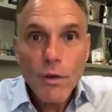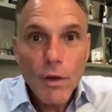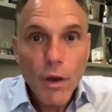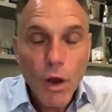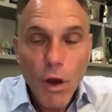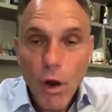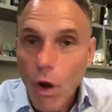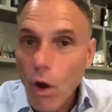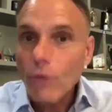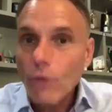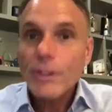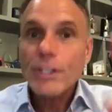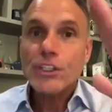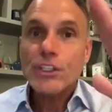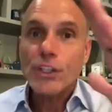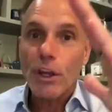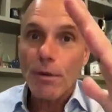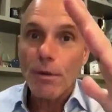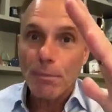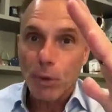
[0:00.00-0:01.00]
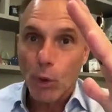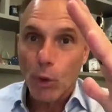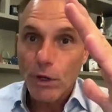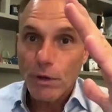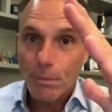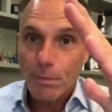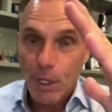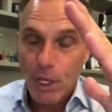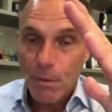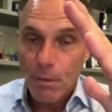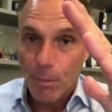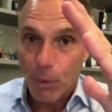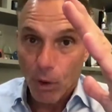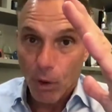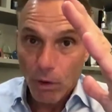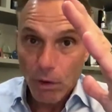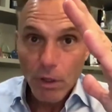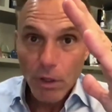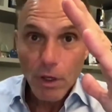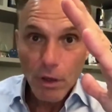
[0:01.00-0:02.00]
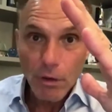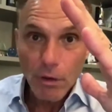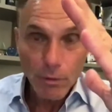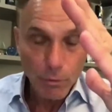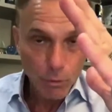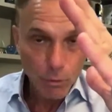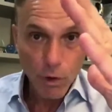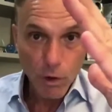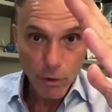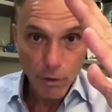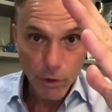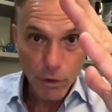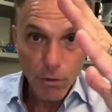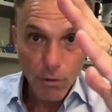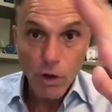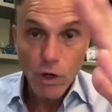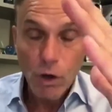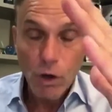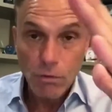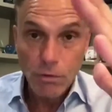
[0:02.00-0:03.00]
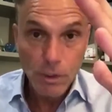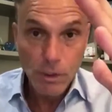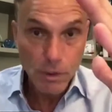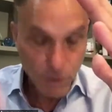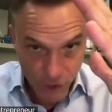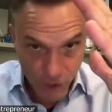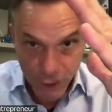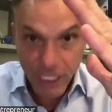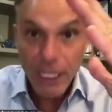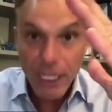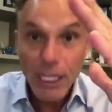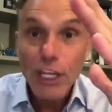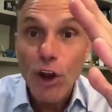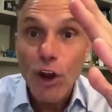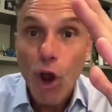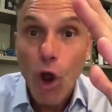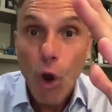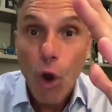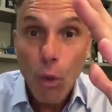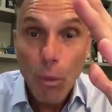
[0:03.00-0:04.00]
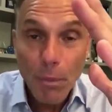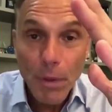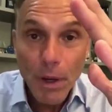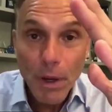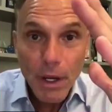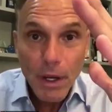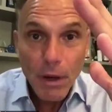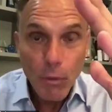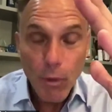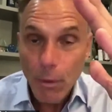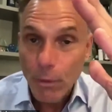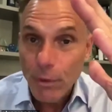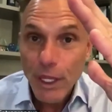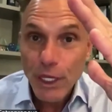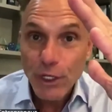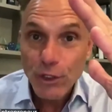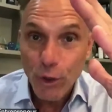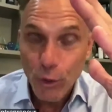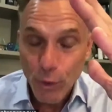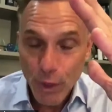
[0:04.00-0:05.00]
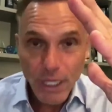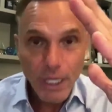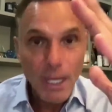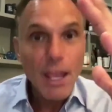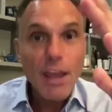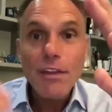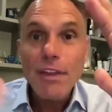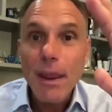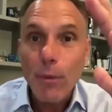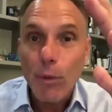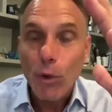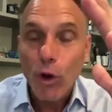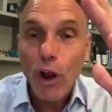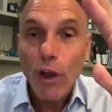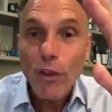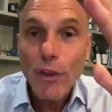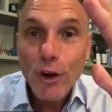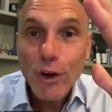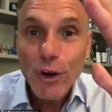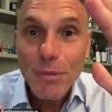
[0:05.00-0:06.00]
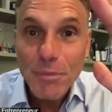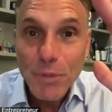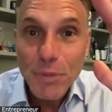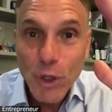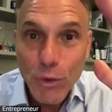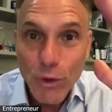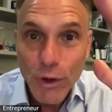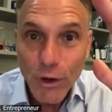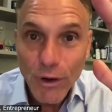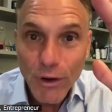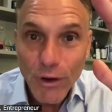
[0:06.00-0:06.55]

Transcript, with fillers: all these unemployed people were sitting at home. What were they doing? They were on their computer.